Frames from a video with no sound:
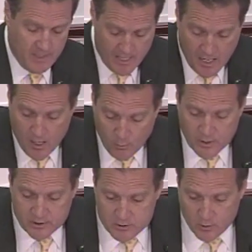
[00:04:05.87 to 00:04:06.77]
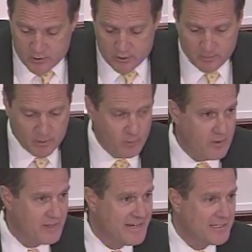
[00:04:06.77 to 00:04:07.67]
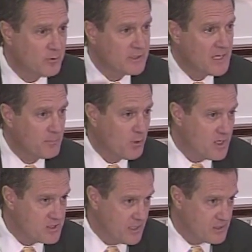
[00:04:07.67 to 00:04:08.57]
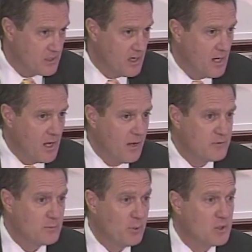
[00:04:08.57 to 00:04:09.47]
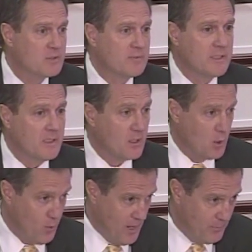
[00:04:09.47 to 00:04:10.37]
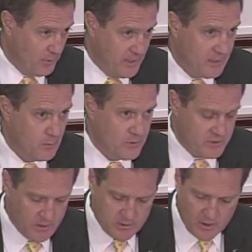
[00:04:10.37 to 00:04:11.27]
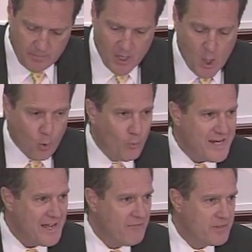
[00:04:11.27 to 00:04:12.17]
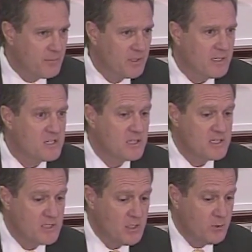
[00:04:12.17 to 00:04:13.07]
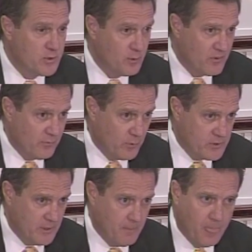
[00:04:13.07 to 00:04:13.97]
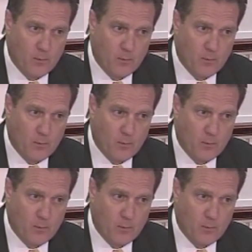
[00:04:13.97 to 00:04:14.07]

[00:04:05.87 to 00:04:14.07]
And I want you to also be aware that during that process of supposedly cooperating with SIGTARP, we have the ability to continue to enforce it.